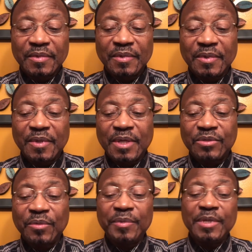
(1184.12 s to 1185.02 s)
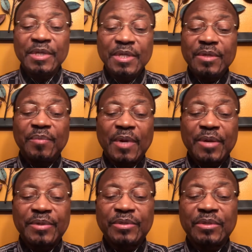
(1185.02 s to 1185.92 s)
Okay, so we need
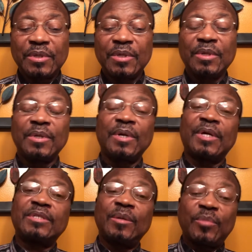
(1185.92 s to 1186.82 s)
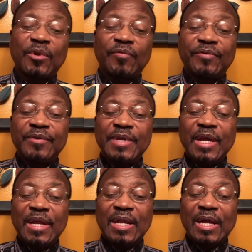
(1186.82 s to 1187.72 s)
marriage, example of
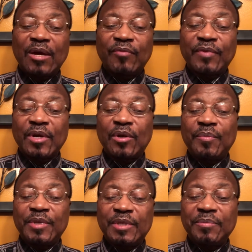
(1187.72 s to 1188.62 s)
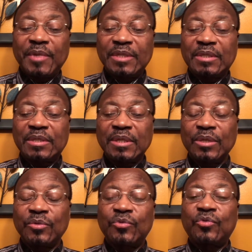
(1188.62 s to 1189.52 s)
real love and commitment
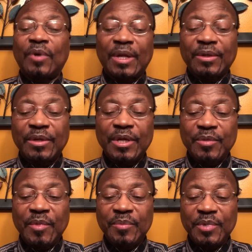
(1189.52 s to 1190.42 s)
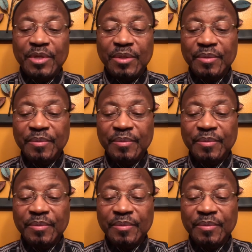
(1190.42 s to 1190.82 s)
to another human being.